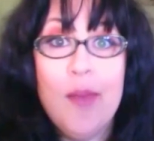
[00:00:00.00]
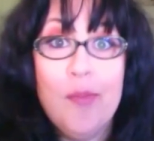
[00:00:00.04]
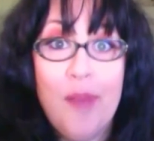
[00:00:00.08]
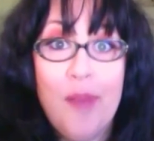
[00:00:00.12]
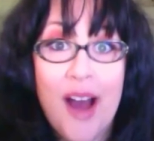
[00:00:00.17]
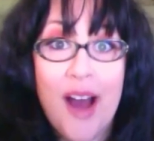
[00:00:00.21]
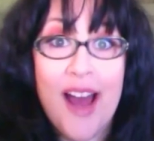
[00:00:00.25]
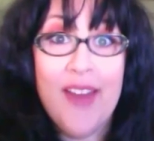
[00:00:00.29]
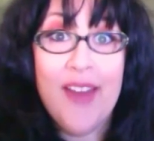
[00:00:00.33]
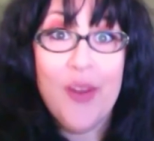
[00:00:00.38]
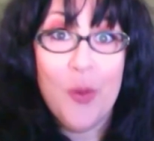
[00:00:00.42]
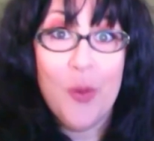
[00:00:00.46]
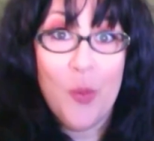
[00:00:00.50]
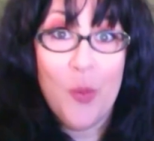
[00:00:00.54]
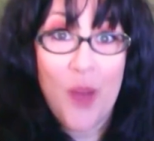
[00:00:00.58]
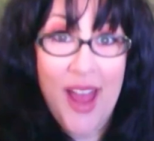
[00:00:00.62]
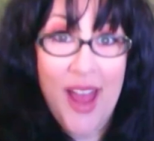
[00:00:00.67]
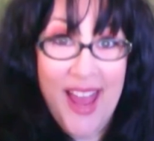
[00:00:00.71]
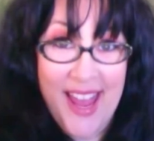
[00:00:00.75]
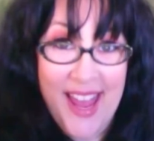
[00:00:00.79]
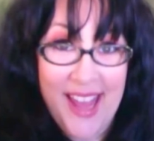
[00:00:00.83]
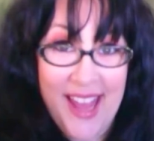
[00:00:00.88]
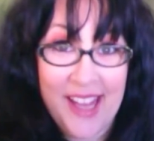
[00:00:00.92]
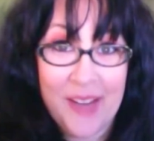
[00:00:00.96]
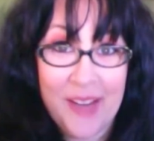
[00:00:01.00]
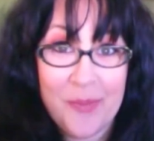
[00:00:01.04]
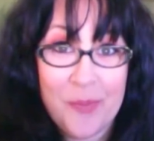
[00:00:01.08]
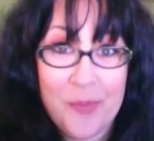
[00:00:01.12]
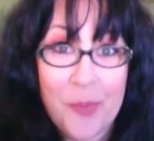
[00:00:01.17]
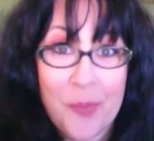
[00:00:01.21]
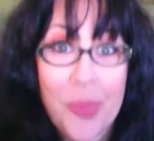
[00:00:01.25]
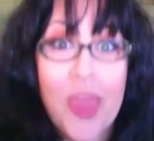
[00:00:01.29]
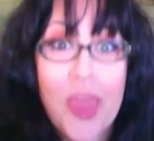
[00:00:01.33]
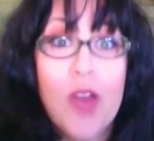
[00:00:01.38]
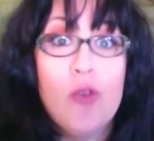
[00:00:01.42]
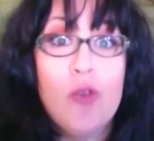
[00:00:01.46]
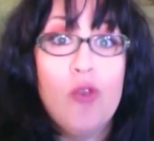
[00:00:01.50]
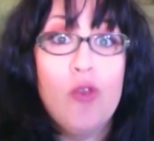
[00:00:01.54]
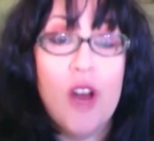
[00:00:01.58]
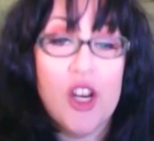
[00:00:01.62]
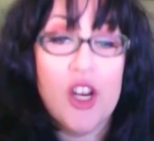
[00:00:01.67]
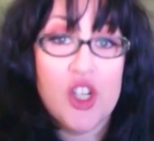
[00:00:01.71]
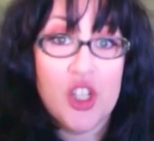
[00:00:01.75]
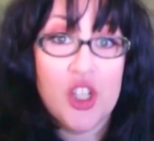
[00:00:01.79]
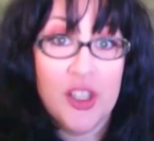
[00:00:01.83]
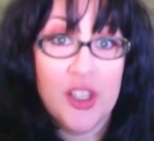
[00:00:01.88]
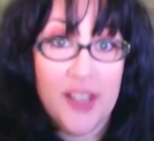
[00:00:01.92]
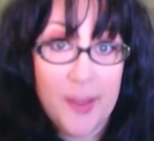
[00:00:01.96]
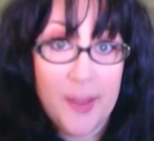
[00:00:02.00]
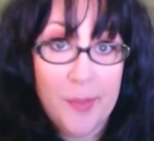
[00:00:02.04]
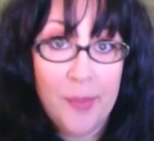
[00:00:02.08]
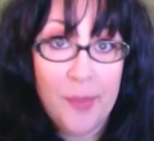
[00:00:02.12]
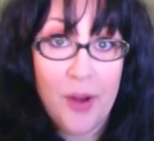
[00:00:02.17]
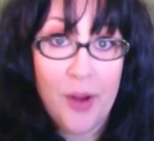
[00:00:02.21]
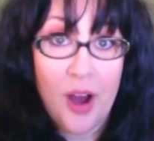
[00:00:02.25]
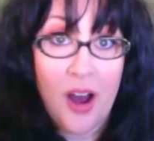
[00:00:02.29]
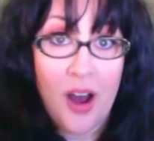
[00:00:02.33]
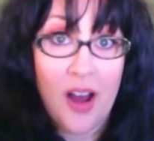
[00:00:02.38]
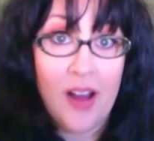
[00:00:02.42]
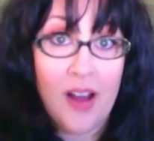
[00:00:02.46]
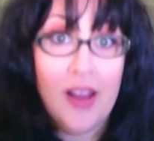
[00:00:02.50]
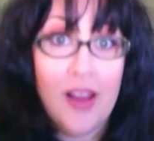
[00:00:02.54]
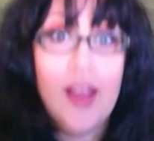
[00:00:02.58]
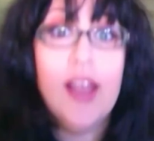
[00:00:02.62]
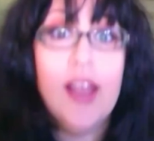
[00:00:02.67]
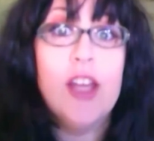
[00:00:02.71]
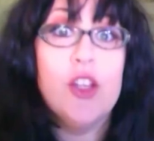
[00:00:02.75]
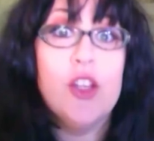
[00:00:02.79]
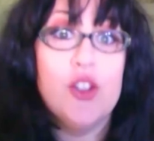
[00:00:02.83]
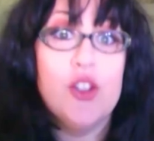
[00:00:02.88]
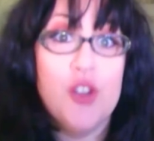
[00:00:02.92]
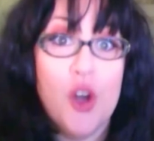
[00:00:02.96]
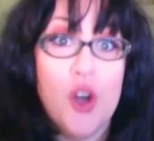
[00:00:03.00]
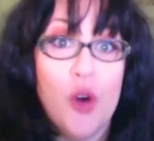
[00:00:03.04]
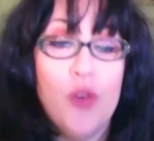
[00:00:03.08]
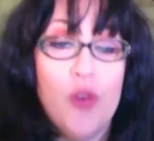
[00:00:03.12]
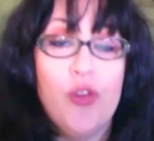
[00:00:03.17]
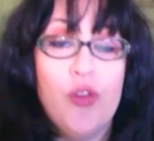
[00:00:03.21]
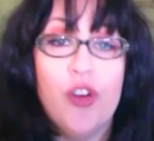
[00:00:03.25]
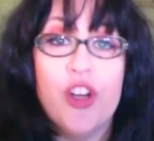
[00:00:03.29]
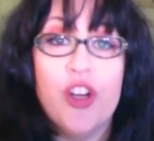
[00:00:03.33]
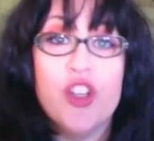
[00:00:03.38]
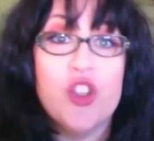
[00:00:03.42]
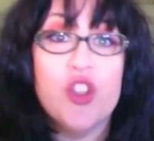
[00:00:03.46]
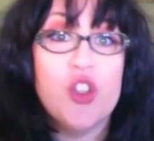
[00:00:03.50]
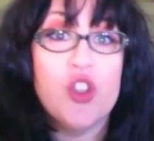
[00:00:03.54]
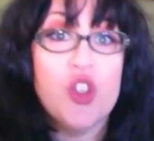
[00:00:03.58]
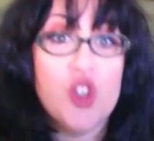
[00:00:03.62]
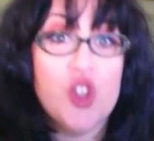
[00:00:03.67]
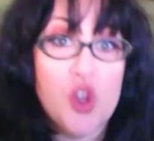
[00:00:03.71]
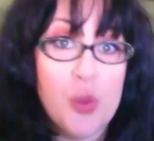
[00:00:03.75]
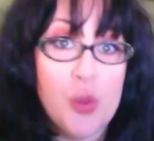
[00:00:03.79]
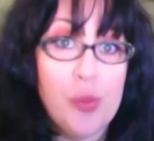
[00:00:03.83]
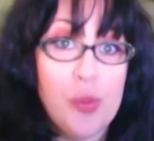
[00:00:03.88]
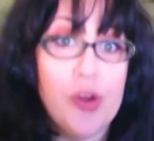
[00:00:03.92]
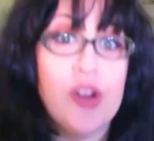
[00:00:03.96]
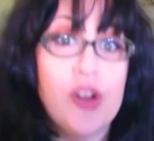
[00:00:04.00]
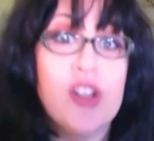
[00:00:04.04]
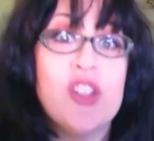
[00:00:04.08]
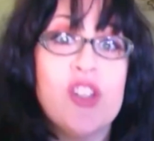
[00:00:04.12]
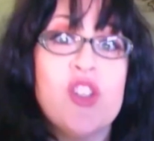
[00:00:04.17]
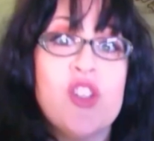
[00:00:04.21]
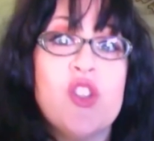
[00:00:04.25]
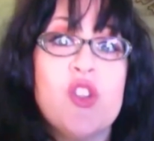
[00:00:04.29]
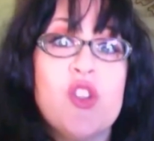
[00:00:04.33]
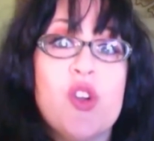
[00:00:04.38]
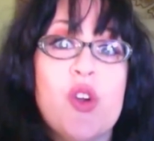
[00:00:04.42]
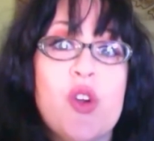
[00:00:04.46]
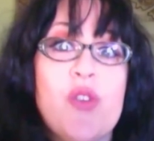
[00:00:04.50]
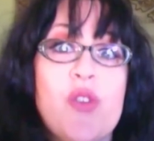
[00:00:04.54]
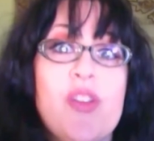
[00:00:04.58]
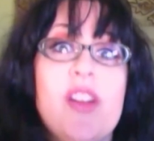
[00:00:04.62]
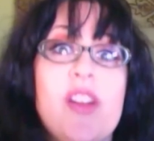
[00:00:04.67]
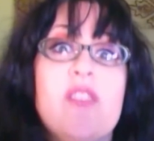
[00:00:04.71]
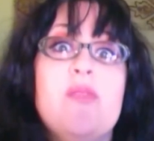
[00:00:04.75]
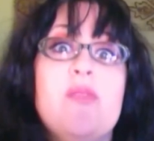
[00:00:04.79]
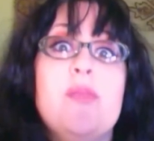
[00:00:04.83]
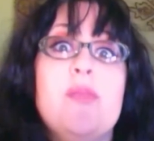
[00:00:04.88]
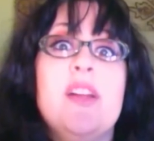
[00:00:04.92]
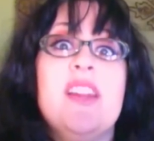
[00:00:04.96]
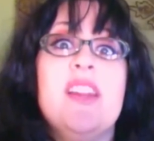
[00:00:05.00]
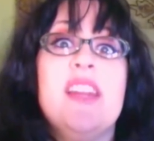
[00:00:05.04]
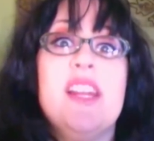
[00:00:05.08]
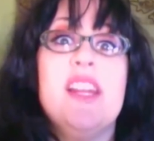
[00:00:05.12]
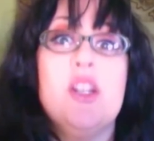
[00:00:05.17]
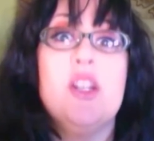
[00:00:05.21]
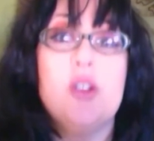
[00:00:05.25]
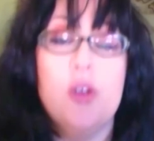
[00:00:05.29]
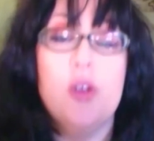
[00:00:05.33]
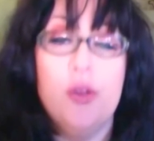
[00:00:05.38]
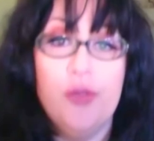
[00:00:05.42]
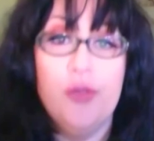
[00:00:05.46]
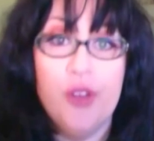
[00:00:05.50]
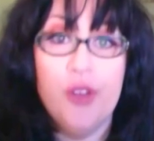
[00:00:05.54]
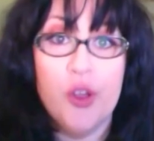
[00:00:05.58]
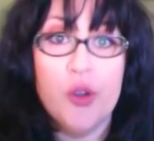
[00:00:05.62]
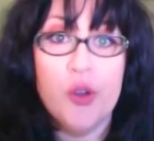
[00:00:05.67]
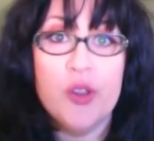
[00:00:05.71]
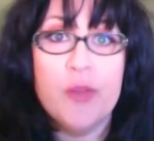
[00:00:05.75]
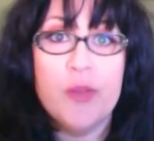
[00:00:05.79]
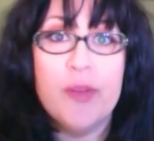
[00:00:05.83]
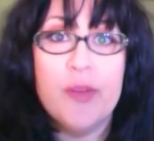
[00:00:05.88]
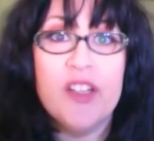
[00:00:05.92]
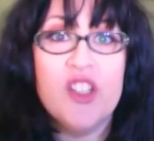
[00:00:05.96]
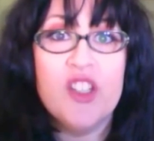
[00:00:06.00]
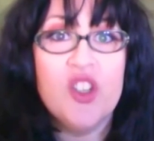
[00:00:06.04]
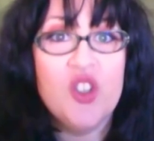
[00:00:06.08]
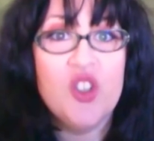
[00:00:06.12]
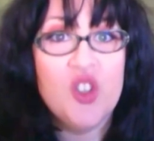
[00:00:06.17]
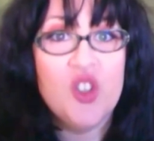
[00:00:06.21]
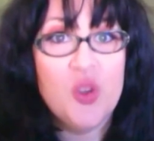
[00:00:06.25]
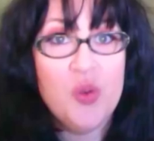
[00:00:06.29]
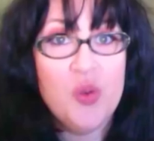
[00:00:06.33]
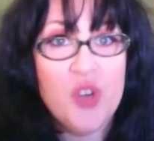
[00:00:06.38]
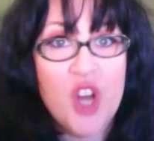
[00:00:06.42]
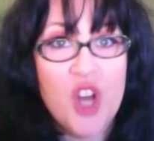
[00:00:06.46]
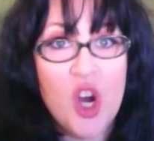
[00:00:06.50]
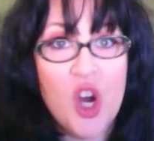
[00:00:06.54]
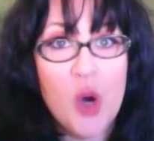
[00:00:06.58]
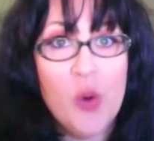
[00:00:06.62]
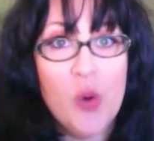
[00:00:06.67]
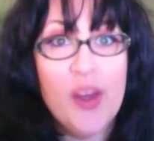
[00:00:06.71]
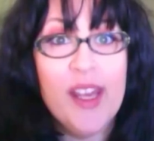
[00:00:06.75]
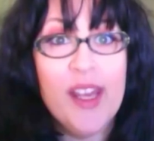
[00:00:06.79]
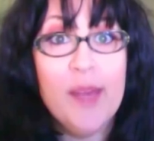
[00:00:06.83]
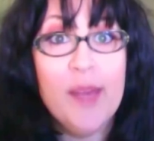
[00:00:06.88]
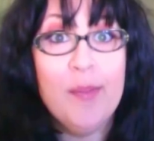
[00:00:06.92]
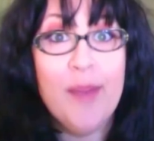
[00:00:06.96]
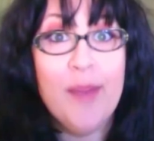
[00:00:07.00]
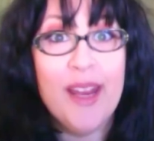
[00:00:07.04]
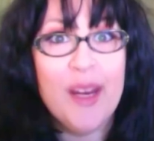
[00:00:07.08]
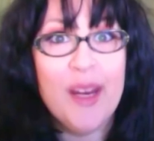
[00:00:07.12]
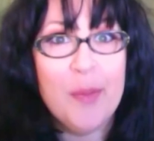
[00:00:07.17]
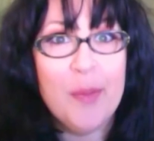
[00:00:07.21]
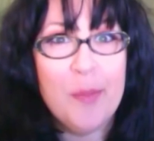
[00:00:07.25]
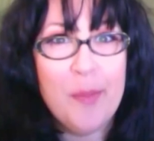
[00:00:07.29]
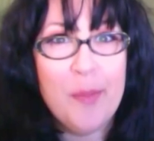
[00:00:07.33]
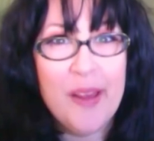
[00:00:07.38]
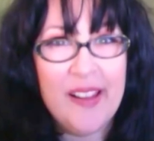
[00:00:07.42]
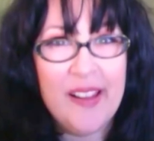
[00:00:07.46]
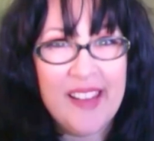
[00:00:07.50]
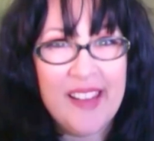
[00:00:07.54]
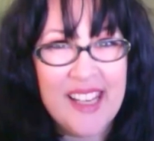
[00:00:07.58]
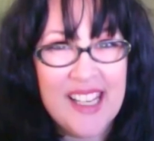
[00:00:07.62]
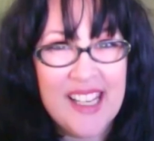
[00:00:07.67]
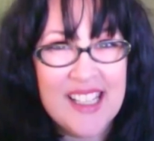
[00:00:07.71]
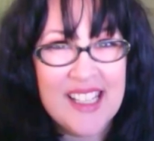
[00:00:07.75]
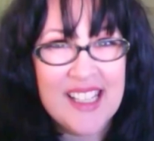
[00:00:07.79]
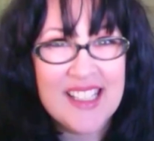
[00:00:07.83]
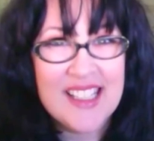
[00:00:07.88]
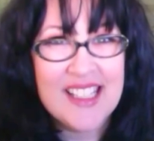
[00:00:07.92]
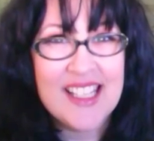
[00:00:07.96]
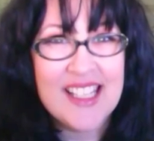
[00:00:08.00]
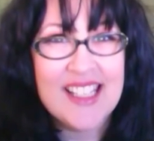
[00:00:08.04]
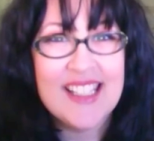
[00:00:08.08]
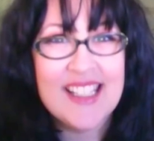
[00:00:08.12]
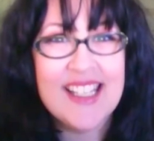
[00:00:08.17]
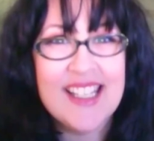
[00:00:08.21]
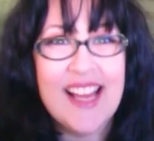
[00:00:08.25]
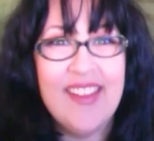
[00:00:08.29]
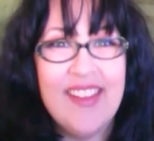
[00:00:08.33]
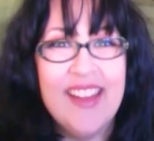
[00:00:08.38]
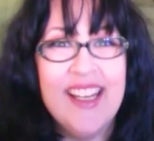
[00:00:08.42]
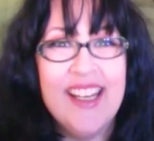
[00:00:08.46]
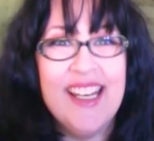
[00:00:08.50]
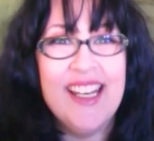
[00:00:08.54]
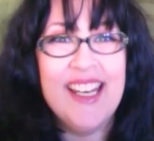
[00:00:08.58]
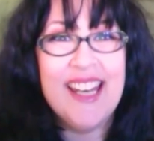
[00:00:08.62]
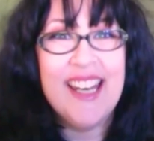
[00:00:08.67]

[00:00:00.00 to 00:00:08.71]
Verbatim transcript: by the way, Rush Limbaugh is known for his super conservative political views, but did you know he made millions selling